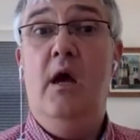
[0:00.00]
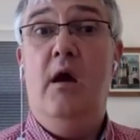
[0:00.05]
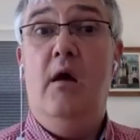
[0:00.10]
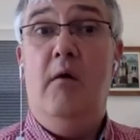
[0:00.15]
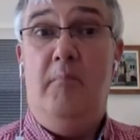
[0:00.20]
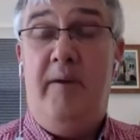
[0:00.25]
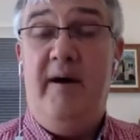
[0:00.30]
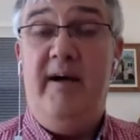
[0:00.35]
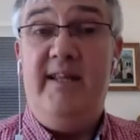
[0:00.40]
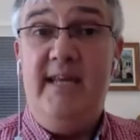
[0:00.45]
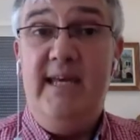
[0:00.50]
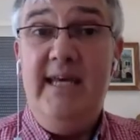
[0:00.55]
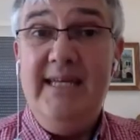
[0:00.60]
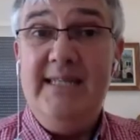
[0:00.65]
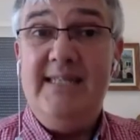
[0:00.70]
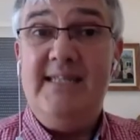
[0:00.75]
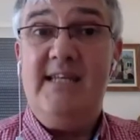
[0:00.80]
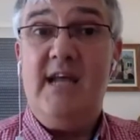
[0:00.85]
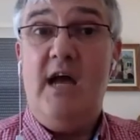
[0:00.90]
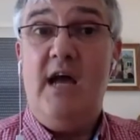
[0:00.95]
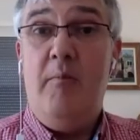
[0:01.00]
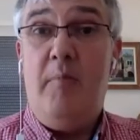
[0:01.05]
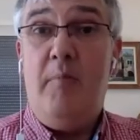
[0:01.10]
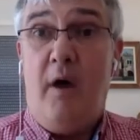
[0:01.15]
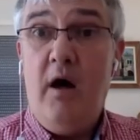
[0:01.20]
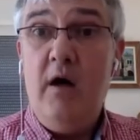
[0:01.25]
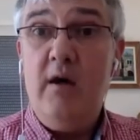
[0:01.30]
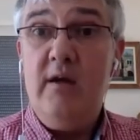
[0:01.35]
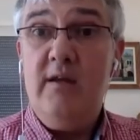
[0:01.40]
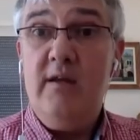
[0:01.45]
but it's a
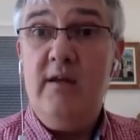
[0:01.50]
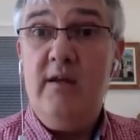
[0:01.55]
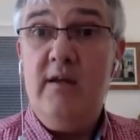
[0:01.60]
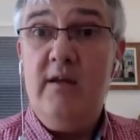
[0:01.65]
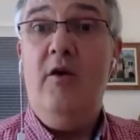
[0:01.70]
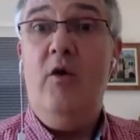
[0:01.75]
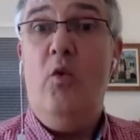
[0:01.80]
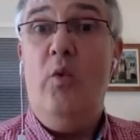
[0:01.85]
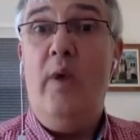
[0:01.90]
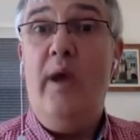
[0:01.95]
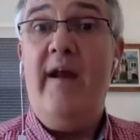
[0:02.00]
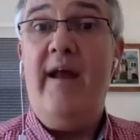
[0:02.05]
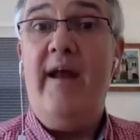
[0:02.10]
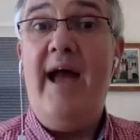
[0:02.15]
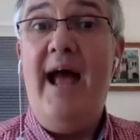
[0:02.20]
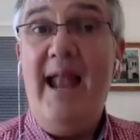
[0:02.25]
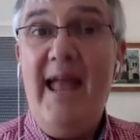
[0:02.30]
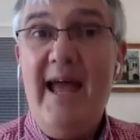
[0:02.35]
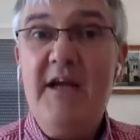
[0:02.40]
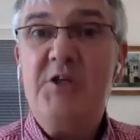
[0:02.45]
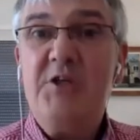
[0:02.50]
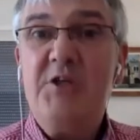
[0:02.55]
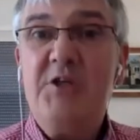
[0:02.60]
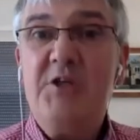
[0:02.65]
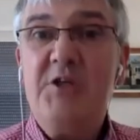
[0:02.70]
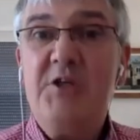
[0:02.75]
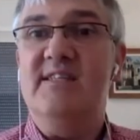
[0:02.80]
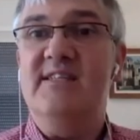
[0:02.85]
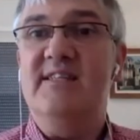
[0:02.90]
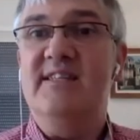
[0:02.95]
party where
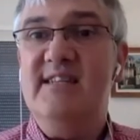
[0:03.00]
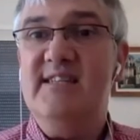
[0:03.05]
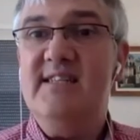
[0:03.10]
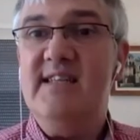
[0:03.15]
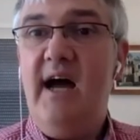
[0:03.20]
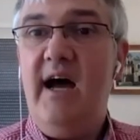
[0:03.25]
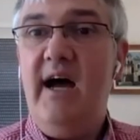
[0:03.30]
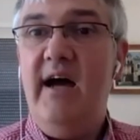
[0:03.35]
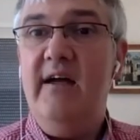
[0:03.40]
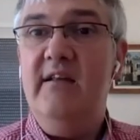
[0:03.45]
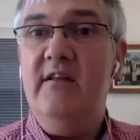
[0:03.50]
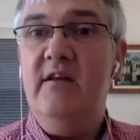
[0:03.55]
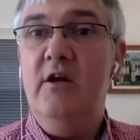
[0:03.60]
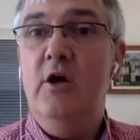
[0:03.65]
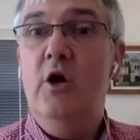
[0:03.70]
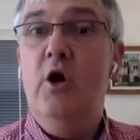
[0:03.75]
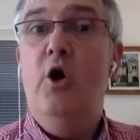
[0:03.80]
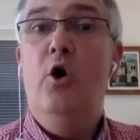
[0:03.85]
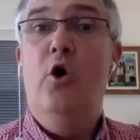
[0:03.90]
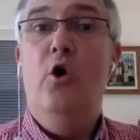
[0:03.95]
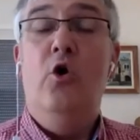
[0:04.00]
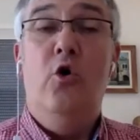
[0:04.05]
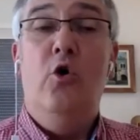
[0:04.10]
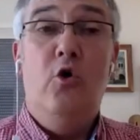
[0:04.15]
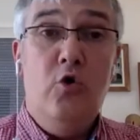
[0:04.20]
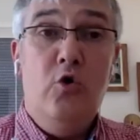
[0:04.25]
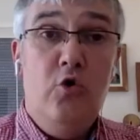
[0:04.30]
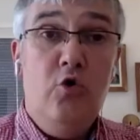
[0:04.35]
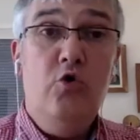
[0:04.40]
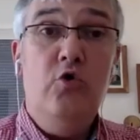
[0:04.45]
elections decide
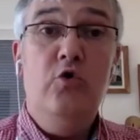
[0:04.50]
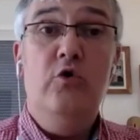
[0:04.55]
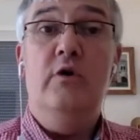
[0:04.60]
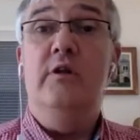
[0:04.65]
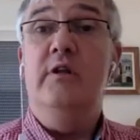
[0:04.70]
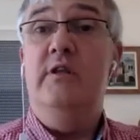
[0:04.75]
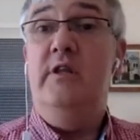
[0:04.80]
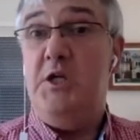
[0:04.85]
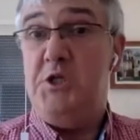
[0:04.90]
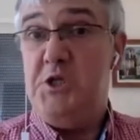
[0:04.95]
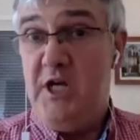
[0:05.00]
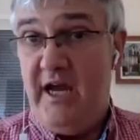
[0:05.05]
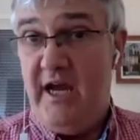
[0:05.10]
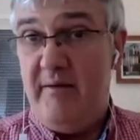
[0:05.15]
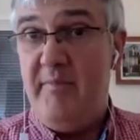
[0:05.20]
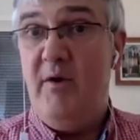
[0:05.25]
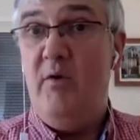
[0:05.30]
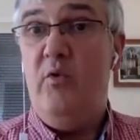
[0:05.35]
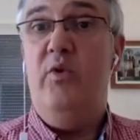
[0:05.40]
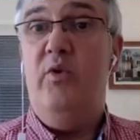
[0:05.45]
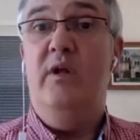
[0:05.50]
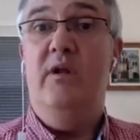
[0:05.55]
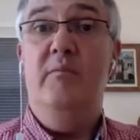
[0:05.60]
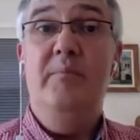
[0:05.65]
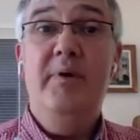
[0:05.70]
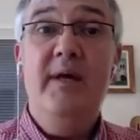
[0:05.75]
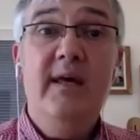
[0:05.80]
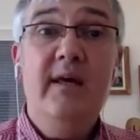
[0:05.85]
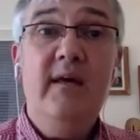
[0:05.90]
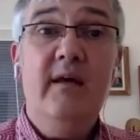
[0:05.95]
who the chairman will
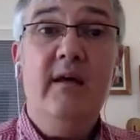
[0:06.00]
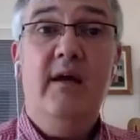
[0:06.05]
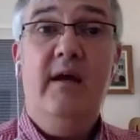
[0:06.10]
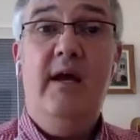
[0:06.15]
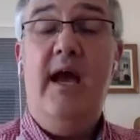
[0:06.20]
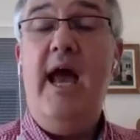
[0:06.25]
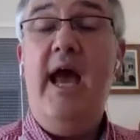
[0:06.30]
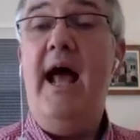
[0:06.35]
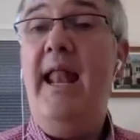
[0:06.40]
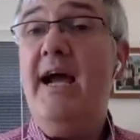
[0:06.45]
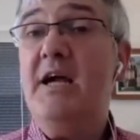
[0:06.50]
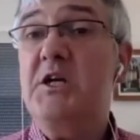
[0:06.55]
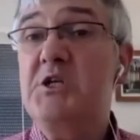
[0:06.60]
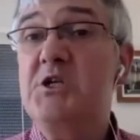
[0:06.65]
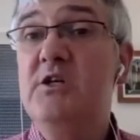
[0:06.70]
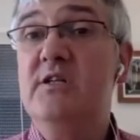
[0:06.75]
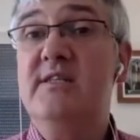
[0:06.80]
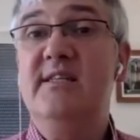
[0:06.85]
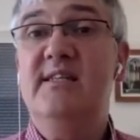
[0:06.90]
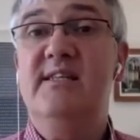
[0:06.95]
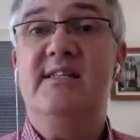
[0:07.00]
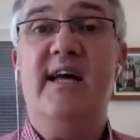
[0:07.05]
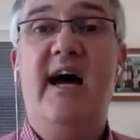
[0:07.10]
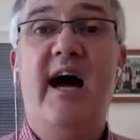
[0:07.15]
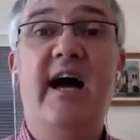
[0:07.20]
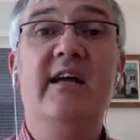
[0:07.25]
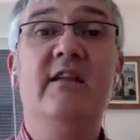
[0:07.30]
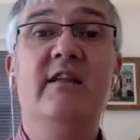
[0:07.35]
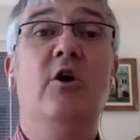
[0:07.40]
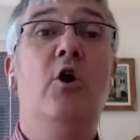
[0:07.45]
be, elections
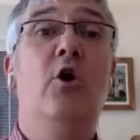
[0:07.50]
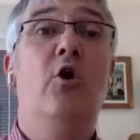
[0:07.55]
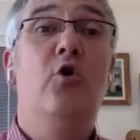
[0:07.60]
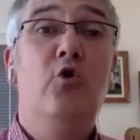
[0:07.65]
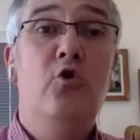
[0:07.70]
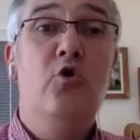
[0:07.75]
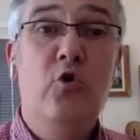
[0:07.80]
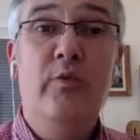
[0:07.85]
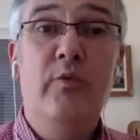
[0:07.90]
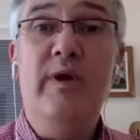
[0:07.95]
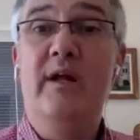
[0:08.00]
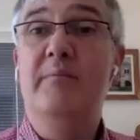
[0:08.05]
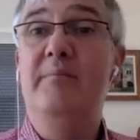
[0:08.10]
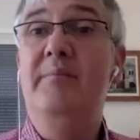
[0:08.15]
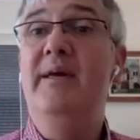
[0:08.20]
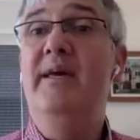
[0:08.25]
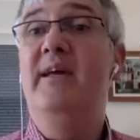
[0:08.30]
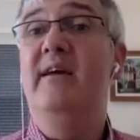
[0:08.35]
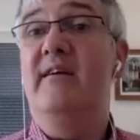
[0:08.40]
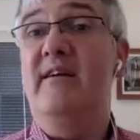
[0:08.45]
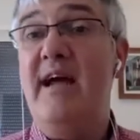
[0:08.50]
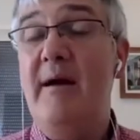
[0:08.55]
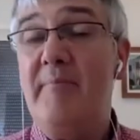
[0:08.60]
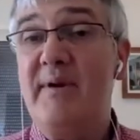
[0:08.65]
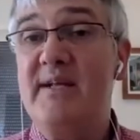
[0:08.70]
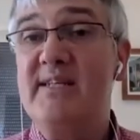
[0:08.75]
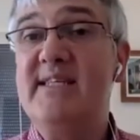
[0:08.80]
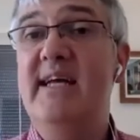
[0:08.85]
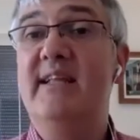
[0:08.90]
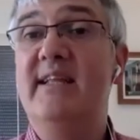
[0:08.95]
decide who will be
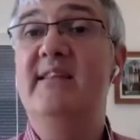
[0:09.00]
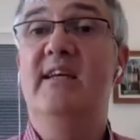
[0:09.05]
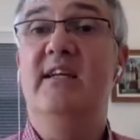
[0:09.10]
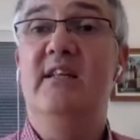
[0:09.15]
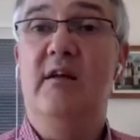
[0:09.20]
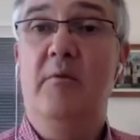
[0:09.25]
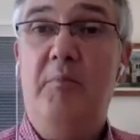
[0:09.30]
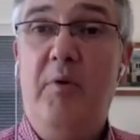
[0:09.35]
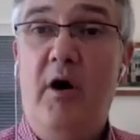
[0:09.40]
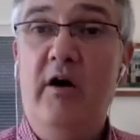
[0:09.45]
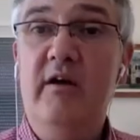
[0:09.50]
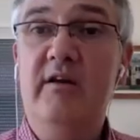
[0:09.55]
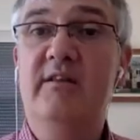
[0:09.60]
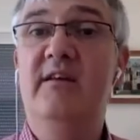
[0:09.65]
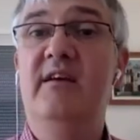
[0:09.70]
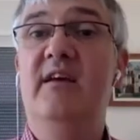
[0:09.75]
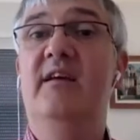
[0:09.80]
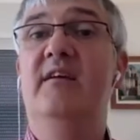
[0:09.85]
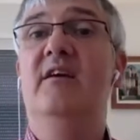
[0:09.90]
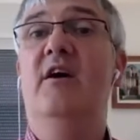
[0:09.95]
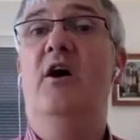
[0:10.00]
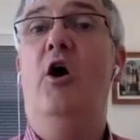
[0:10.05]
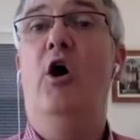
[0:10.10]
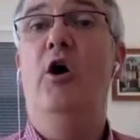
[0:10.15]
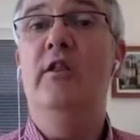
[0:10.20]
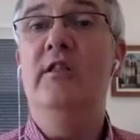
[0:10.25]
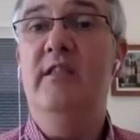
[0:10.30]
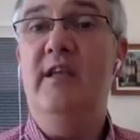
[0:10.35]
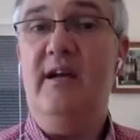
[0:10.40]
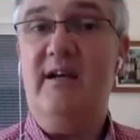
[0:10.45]
representing the party
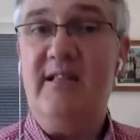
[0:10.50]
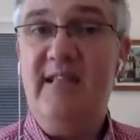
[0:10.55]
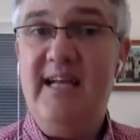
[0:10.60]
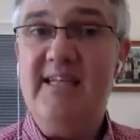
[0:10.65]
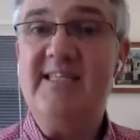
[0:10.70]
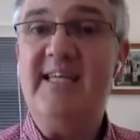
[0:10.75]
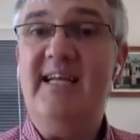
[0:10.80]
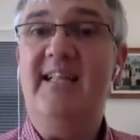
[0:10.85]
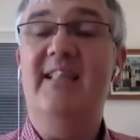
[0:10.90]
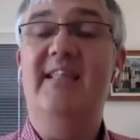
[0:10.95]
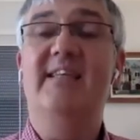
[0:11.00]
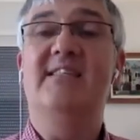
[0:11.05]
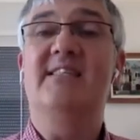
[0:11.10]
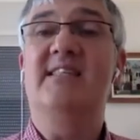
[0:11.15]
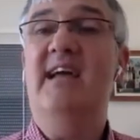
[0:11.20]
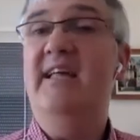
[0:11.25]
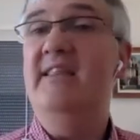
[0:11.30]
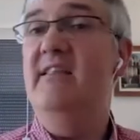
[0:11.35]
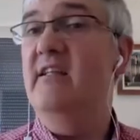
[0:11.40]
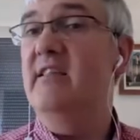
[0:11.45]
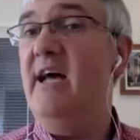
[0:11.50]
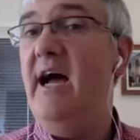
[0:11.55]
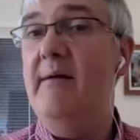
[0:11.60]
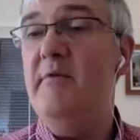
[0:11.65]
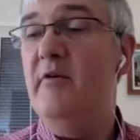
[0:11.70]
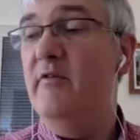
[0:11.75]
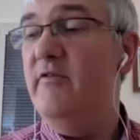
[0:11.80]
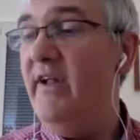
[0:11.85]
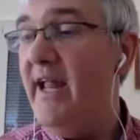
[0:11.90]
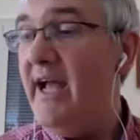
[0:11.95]
on the Knesset list at the time
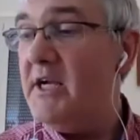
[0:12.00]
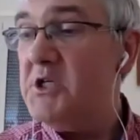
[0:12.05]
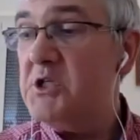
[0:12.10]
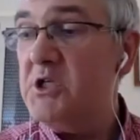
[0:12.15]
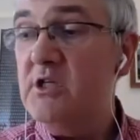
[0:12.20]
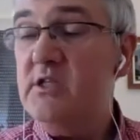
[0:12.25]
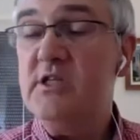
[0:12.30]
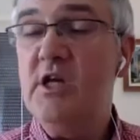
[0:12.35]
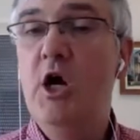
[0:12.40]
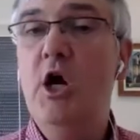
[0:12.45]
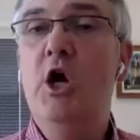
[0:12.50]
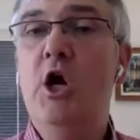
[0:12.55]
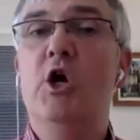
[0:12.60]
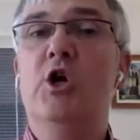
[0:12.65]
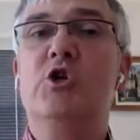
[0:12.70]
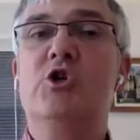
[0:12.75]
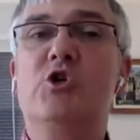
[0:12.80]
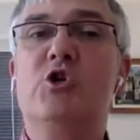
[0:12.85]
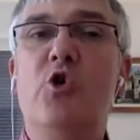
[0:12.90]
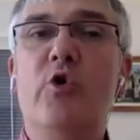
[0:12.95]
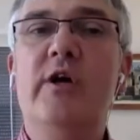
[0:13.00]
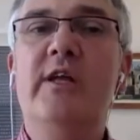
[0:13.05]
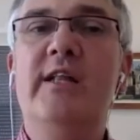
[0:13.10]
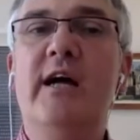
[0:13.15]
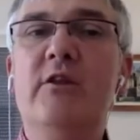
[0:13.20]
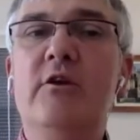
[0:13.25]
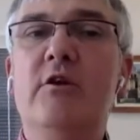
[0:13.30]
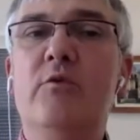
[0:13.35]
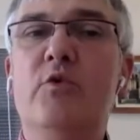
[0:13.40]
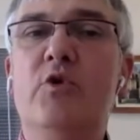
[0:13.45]
of elections. So in
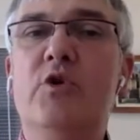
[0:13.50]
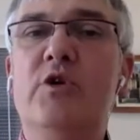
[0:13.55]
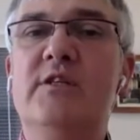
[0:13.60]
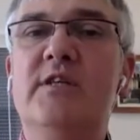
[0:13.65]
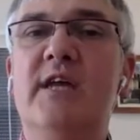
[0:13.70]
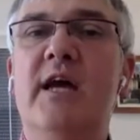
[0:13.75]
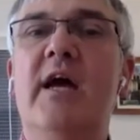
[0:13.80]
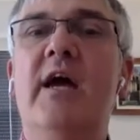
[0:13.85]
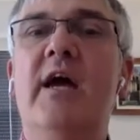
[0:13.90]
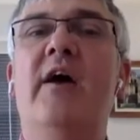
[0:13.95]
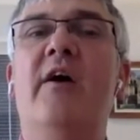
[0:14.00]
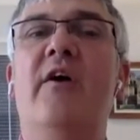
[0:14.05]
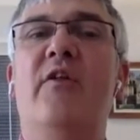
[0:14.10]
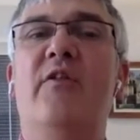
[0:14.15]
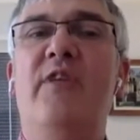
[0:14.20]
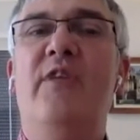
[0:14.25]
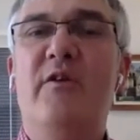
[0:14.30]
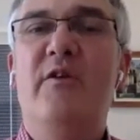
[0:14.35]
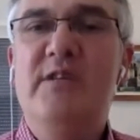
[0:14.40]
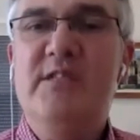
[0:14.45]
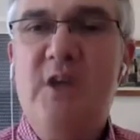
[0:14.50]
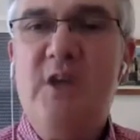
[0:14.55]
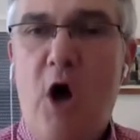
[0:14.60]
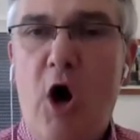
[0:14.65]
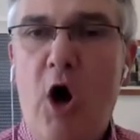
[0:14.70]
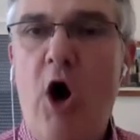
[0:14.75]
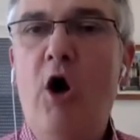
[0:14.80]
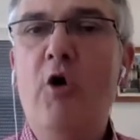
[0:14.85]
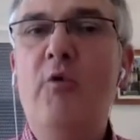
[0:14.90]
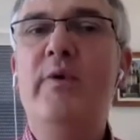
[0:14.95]
other words, there is
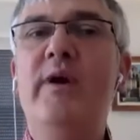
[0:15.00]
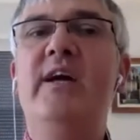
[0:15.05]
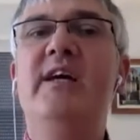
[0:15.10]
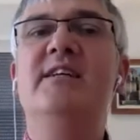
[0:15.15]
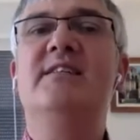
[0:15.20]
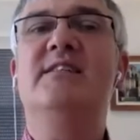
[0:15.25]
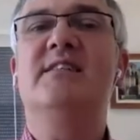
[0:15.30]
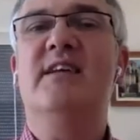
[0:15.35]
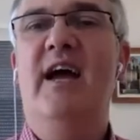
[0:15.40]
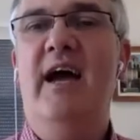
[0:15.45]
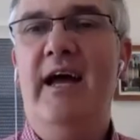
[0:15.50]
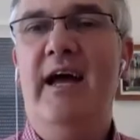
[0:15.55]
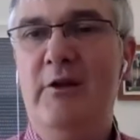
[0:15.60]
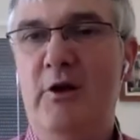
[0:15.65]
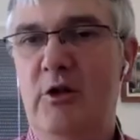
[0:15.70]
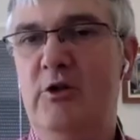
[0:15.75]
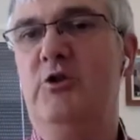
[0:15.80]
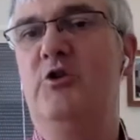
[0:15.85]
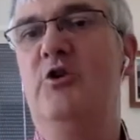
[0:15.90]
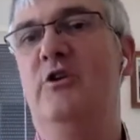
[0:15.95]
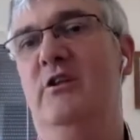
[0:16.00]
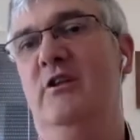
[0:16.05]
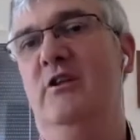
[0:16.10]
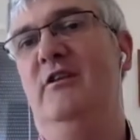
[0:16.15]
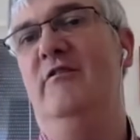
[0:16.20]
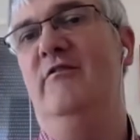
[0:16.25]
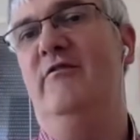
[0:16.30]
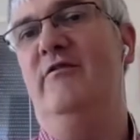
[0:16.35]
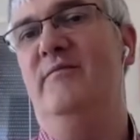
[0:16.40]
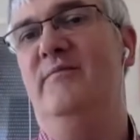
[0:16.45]
always an
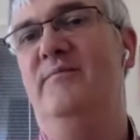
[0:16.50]
alternative.